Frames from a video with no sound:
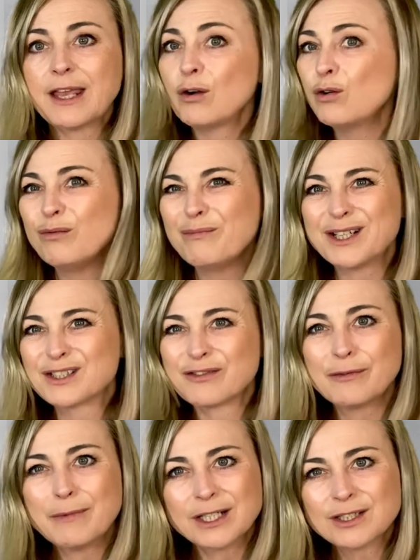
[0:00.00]
they're all much
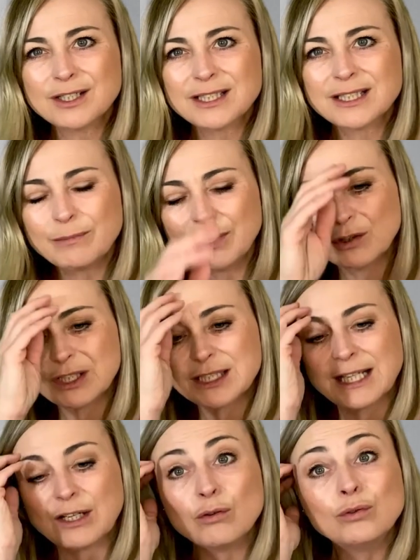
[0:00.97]
of a muchness, to be
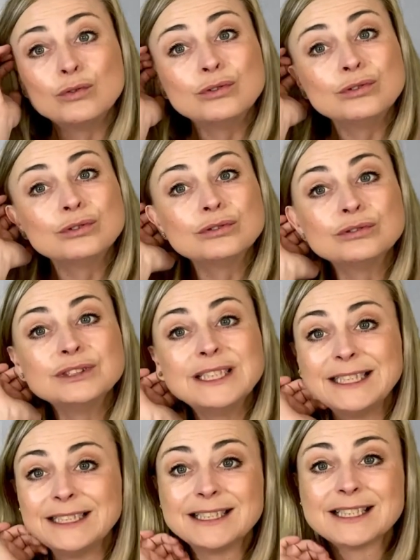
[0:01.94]
honest. They all
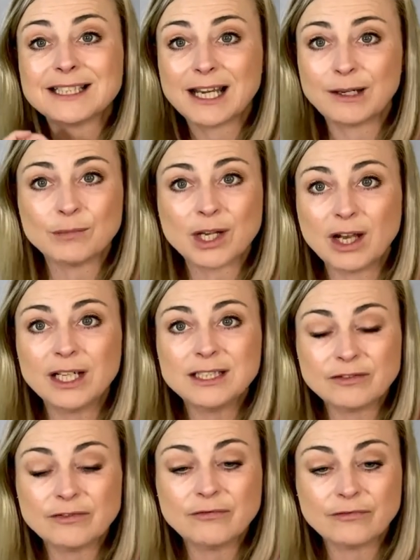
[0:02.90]
need the same
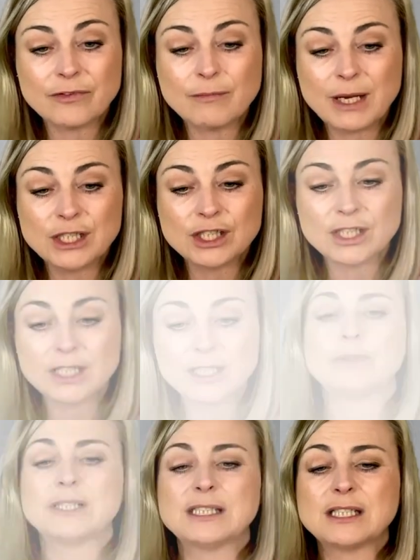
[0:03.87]
kind of
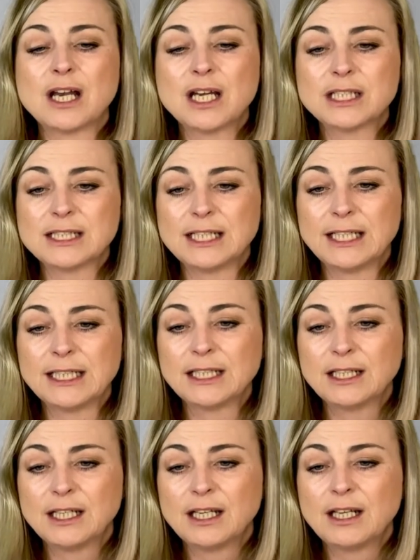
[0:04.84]
information. We're
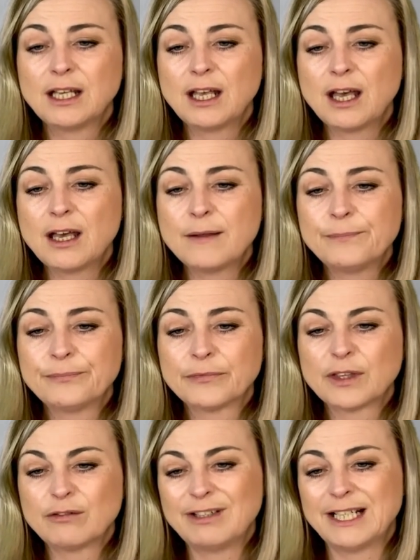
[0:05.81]
starting
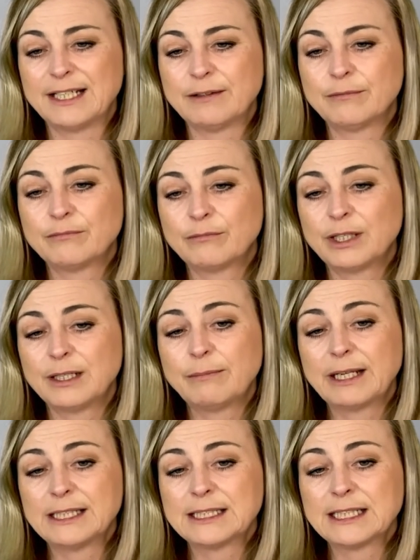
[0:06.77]
really pretty
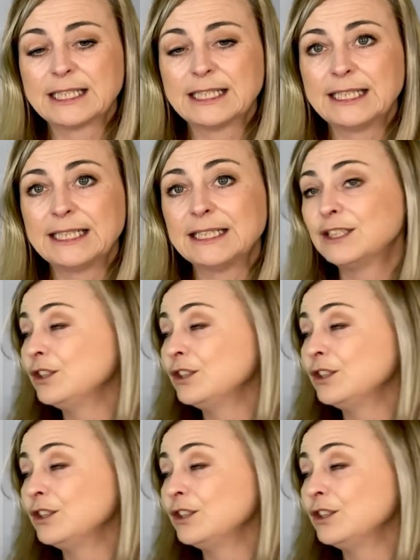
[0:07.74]
basically.